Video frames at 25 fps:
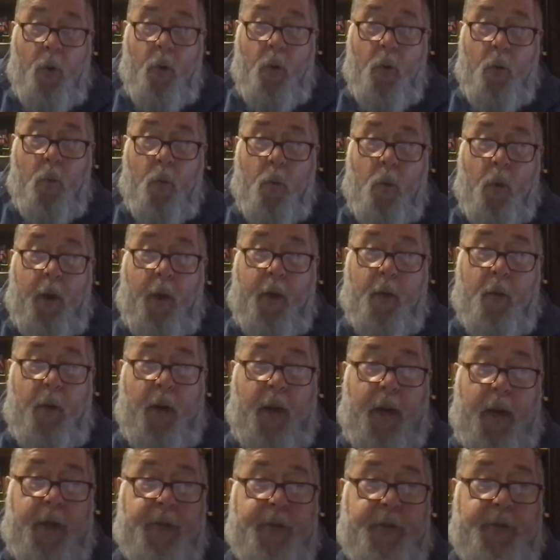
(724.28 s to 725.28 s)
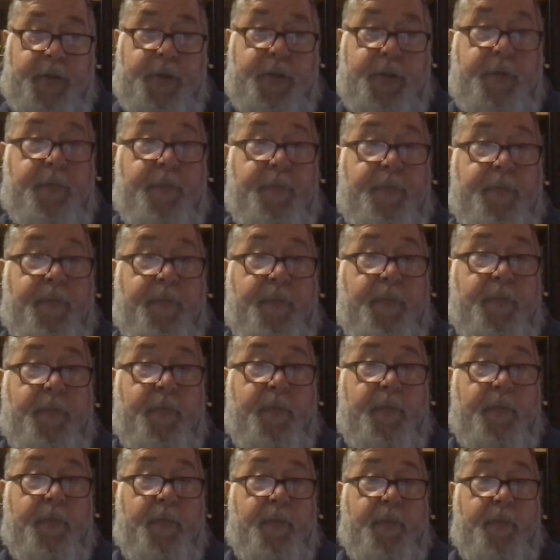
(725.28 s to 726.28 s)
what a race.
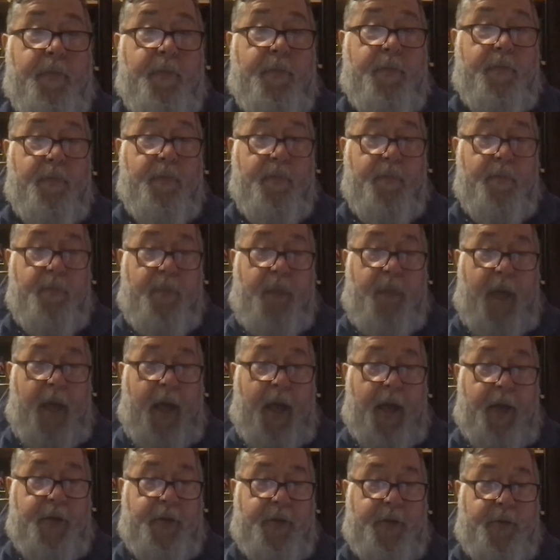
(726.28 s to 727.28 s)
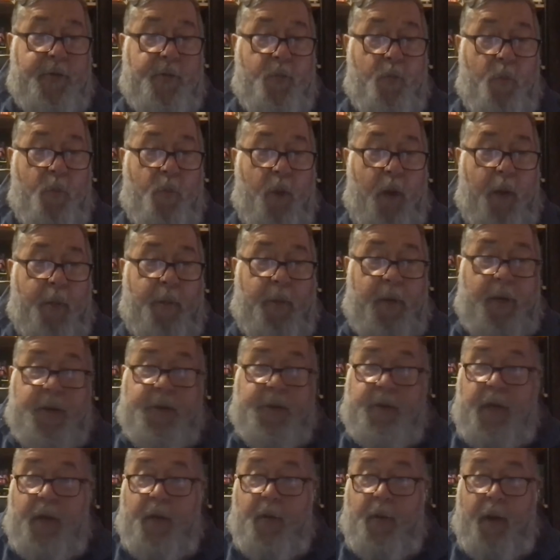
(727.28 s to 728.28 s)
That's what I'm going to
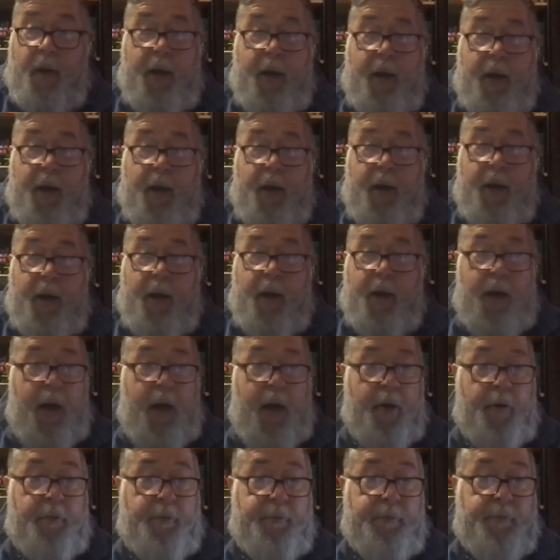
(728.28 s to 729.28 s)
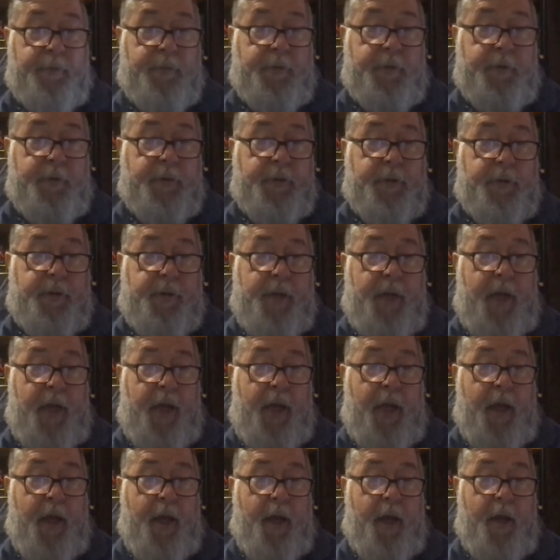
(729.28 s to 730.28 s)
say right now,
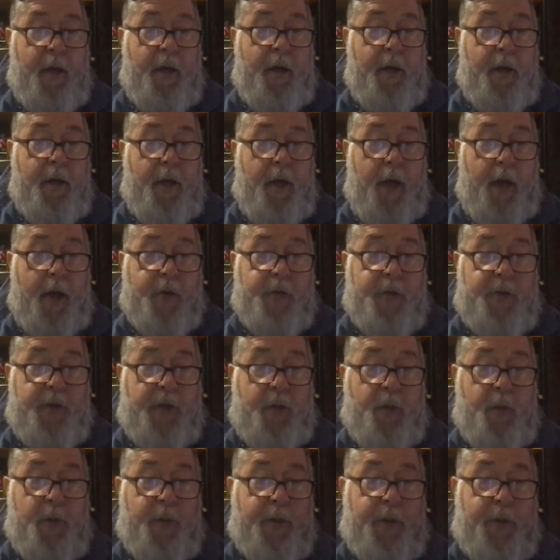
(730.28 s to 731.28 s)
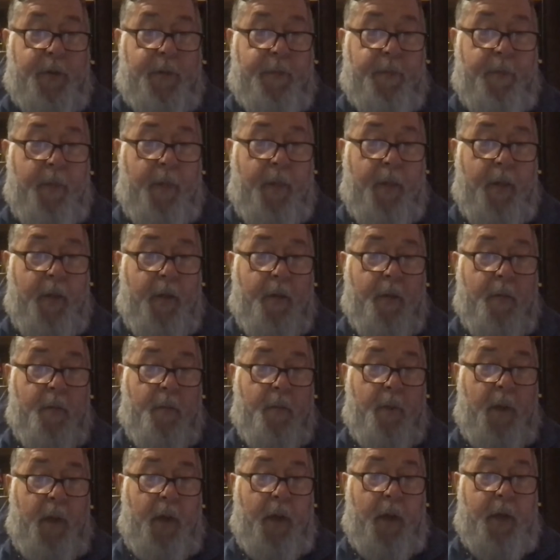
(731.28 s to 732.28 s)
and I'll stick with it.
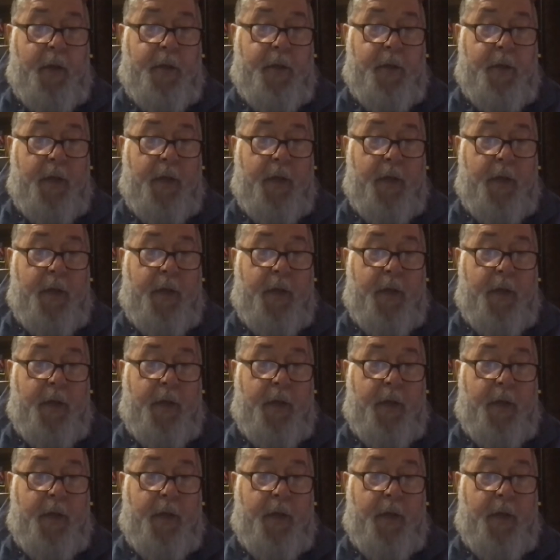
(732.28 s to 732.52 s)
But